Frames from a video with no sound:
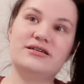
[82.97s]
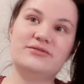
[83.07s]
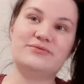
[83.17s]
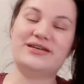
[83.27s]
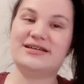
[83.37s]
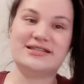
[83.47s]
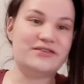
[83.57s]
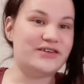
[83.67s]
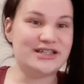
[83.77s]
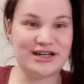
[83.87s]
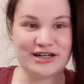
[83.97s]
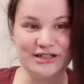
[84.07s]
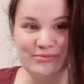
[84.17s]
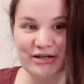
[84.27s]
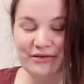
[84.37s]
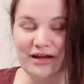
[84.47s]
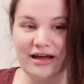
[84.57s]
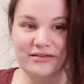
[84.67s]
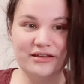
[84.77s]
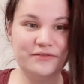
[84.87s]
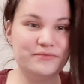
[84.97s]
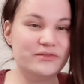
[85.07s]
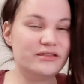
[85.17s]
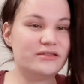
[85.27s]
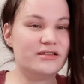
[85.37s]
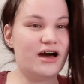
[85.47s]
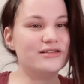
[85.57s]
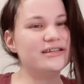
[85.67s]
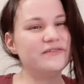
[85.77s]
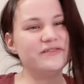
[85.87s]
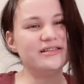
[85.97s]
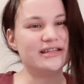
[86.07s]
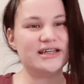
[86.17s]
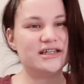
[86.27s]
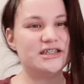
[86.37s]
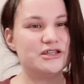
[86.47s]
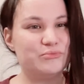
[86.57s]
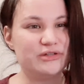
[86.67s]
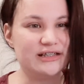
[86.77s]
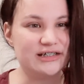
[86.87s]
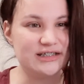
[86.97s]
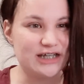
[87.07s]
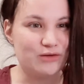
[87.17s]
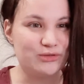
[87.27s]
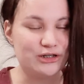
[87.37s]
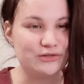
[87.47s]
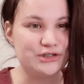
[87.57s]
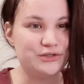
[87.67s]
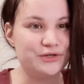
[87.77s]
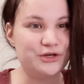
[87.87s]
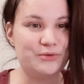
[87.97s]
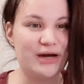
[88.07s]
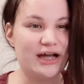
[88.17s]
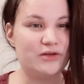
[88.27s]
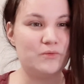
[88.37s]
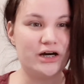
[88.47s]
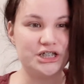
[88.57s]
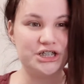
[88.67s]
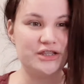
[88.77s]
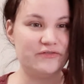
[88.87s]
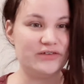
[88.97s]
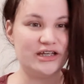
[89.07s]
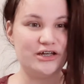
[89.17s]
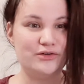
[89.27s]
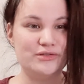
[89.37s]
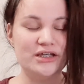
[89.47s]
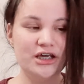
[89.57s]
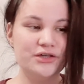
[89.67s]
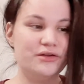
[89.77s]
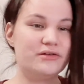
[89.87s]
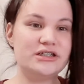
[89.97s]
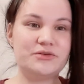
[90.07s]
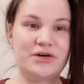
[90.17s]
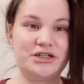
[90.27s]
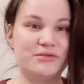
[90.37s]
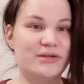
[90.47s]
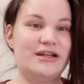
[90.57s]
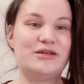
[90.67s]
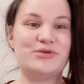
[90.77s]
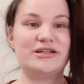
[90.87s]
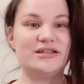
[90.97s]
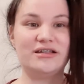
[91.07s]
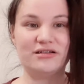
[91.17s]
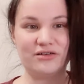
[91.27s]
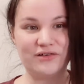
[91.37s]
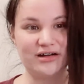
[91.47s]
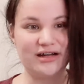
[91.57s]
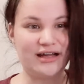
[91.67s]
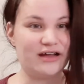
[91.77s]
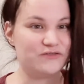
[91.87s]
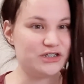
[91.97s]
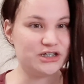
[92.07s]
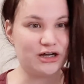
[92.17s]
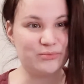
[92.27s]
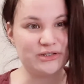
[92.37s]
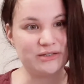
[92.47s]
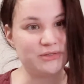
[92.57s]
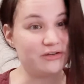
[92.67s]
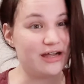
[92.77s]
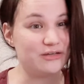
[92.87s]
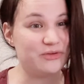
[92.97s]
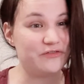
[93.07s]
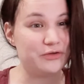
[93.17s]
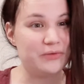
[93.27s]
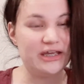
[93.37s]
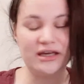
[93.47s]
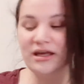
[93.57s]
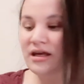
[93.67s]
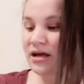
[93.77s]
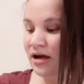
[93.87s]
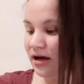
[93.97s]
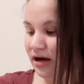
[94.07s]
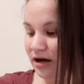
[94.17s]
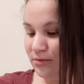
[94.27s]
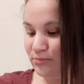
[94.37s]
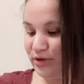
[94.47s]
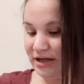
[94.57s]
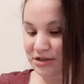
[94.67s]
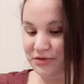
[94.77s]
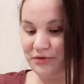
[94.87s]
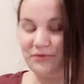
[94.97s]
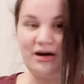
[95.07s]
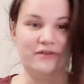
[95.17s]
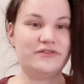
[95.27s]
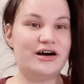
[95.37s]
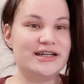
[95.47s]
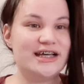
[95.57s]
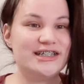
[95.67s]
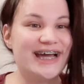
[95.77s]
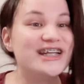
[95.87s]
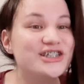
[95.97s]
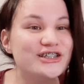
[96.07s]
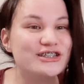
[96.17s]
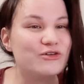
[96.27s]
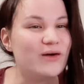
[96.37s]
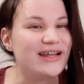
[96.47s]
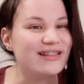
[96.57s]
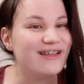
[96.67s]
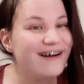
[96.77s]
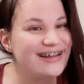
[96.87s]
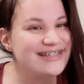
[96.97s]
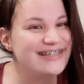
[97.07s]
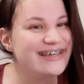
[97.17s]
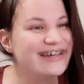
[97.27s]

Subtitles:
What else have I talked about? I'll leave a link to the playlist down below so you can go back and watch the videos. You don't need to watch them in any particular order. I kind of just talk about something random every week. But I do go off on tangents quite a lot.